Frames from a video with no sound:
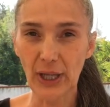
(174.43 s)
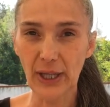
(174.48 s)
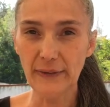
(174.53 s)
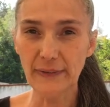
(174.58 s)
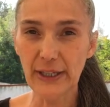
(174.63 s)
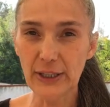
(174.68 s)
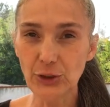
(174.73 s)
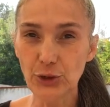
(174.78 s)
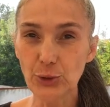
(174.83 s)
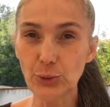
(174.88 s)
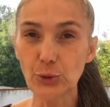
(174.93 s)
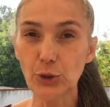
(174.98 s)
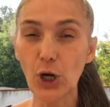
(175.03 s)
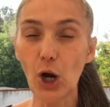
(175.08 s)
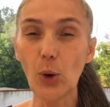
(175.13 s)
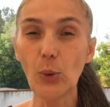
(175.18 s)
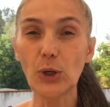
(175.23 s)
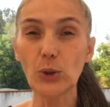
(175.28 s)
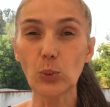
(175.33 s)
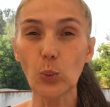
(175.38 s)
and then you
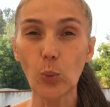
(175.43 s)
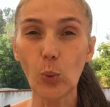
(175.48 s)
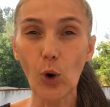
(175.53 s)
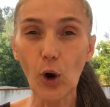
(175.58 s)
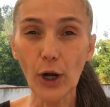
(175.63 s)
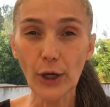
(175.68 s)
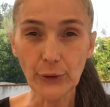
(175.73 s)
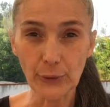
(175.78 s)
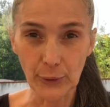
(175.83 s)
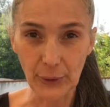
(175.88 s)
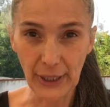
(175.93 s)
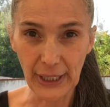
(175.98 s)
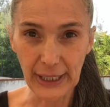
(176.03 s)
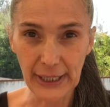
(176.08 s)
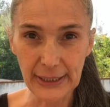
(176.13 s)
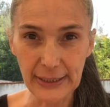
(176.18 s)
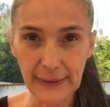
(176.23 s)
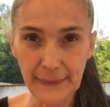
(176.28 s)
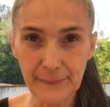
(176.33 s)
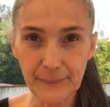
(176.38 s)
go and water
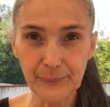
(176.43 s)
it,